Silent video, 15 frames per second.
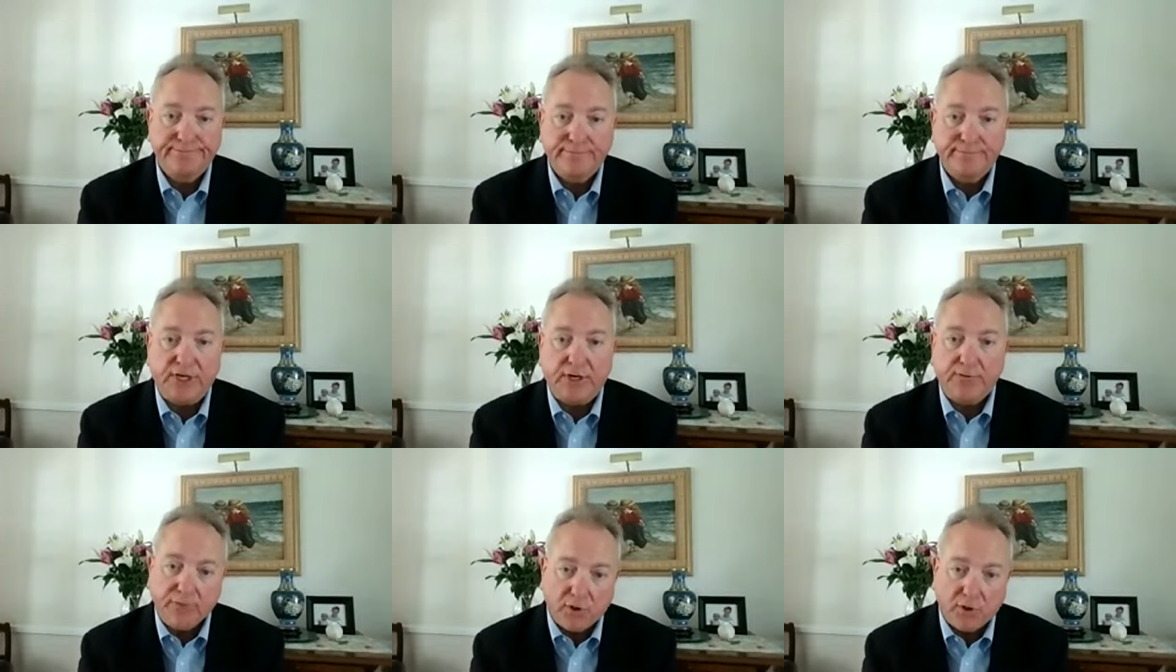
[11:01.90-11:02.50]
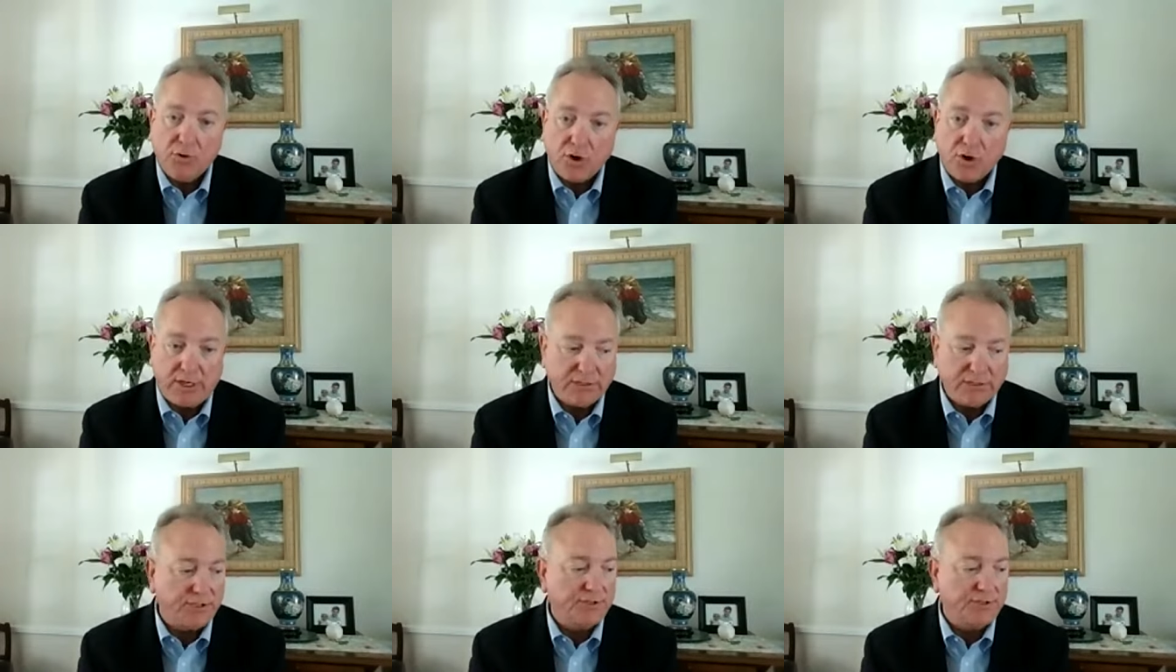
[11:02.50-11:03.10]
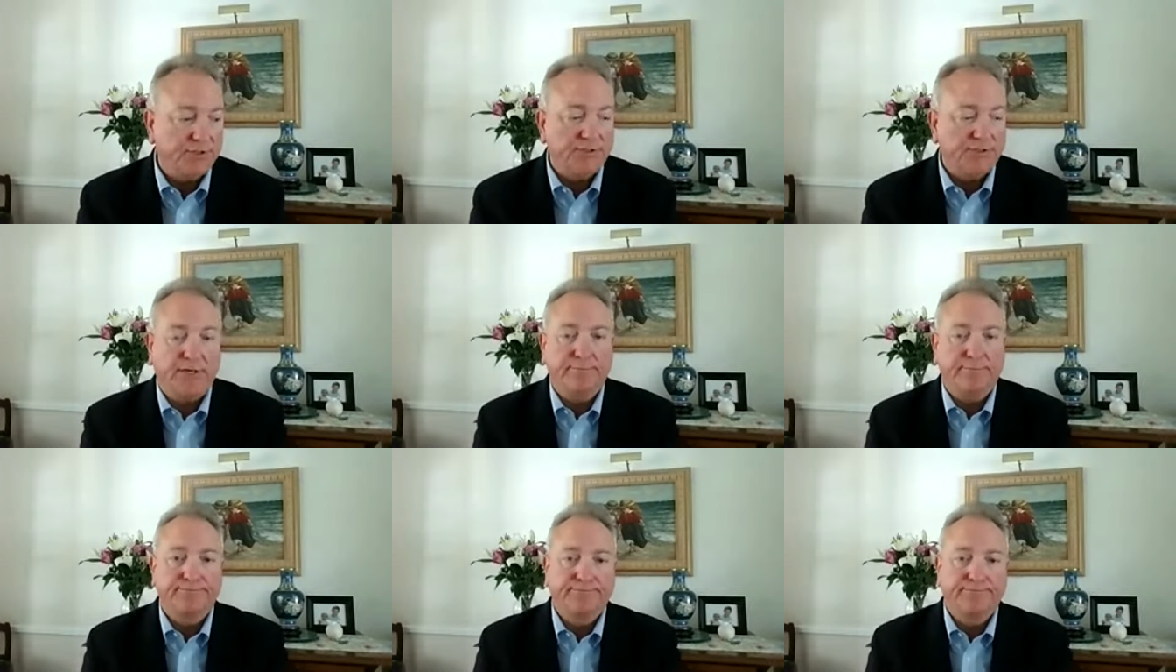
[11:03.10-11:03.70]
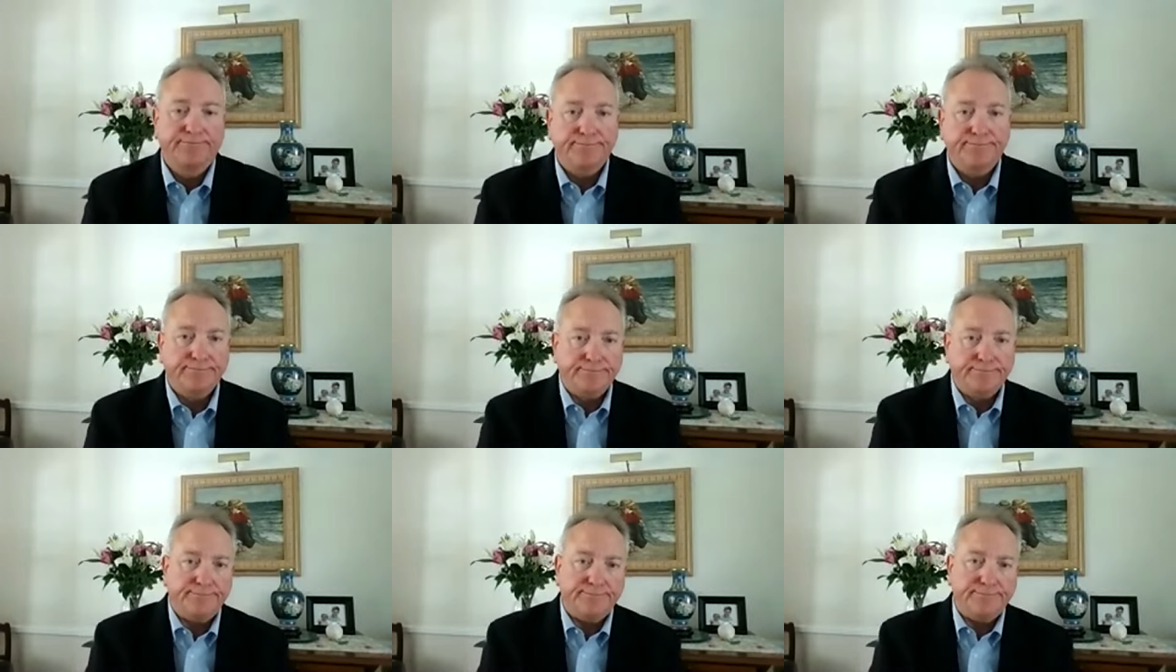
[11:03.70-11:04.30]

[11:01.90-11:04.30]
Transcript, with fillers: you know, low cost, I should say. Yeah, I mean